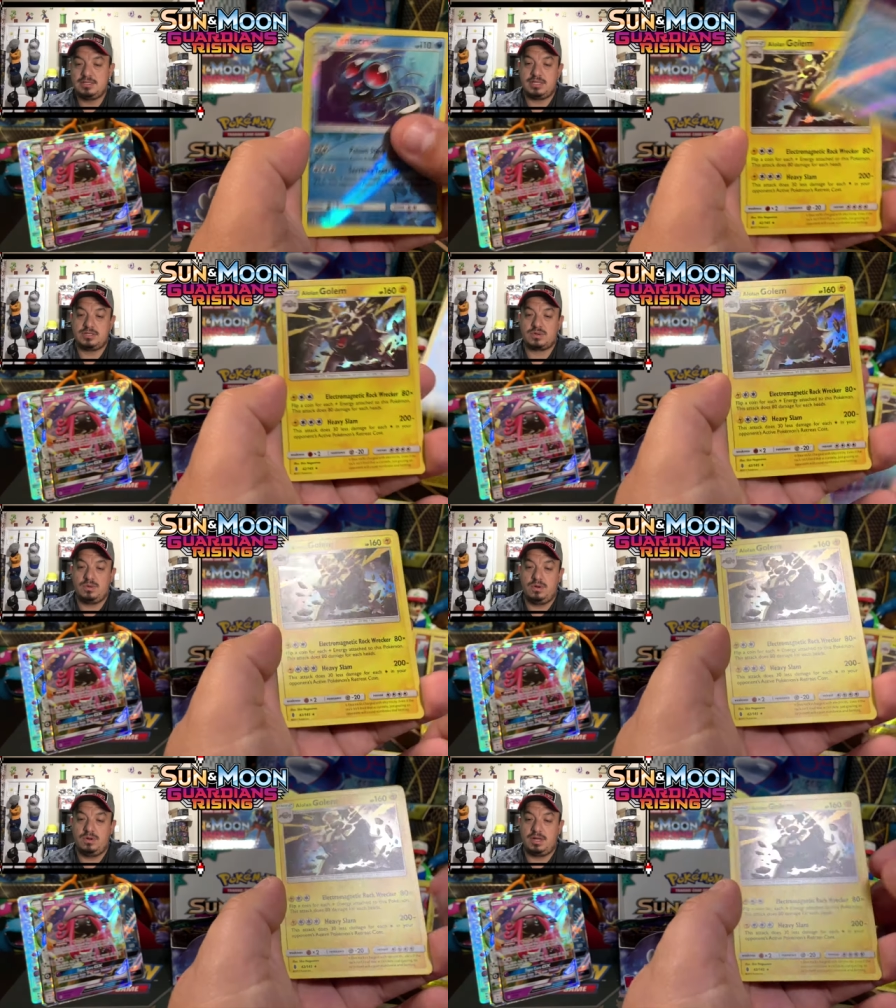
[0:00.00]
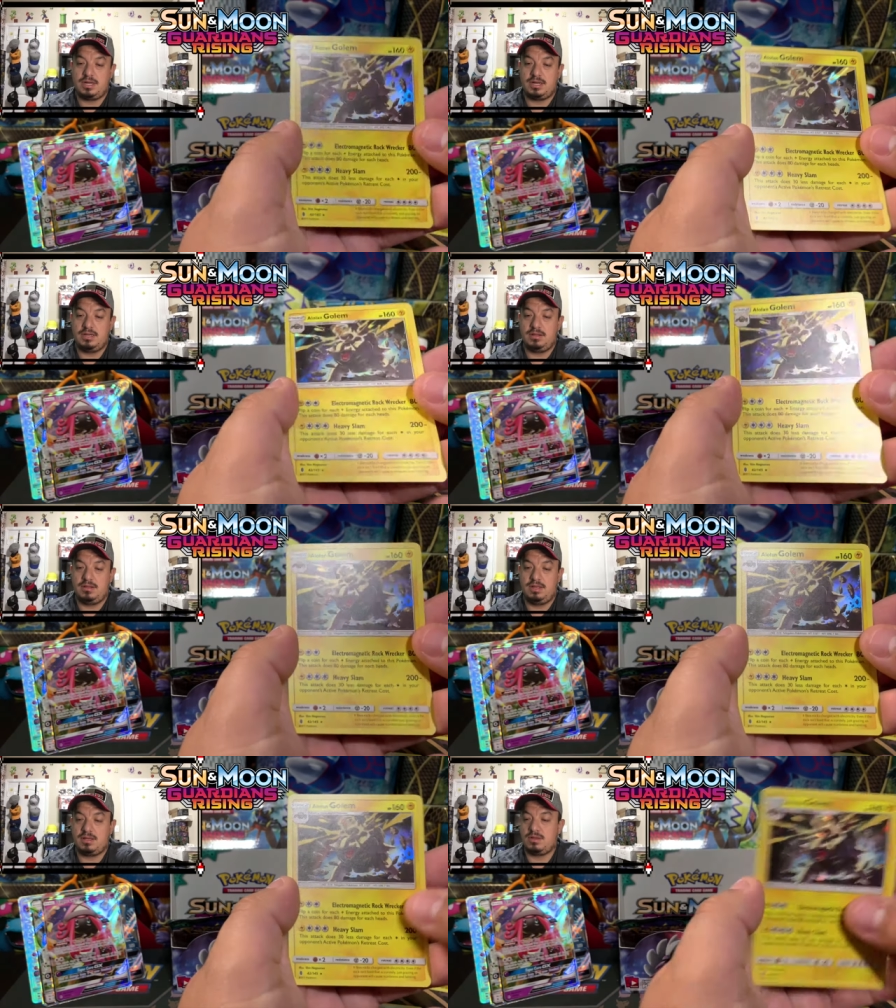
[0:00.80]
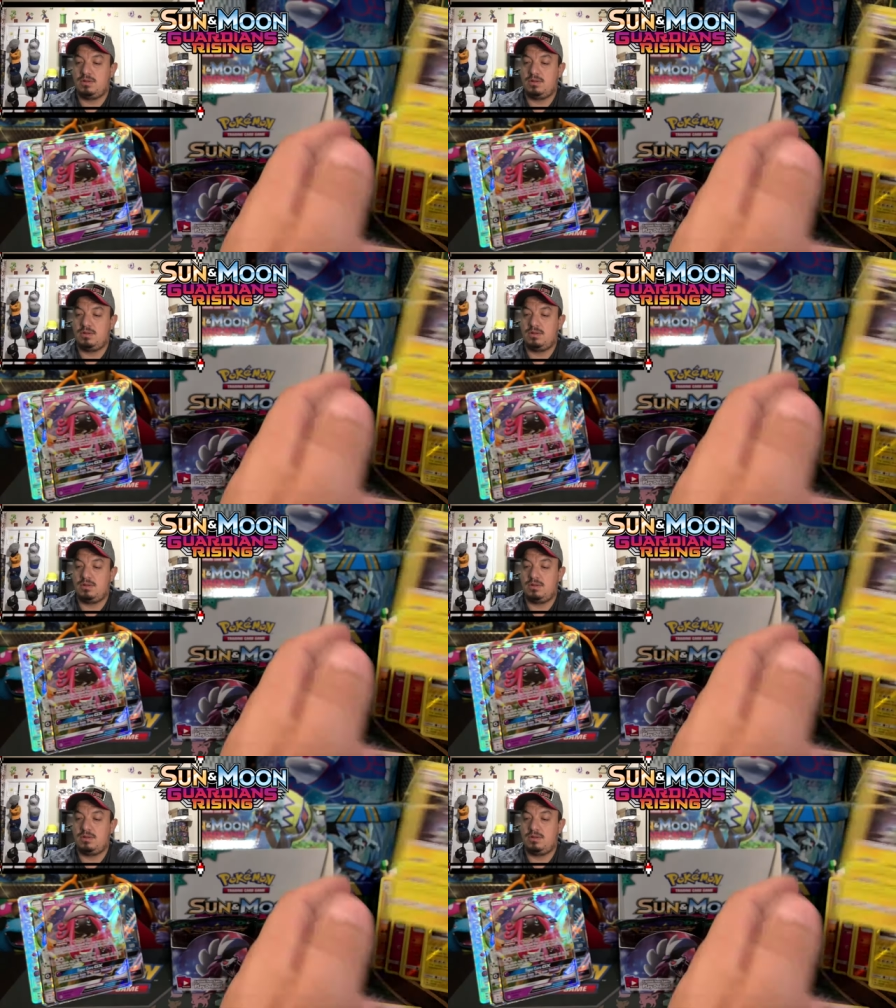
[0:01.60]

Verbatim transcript: Tentacruel, and Alolan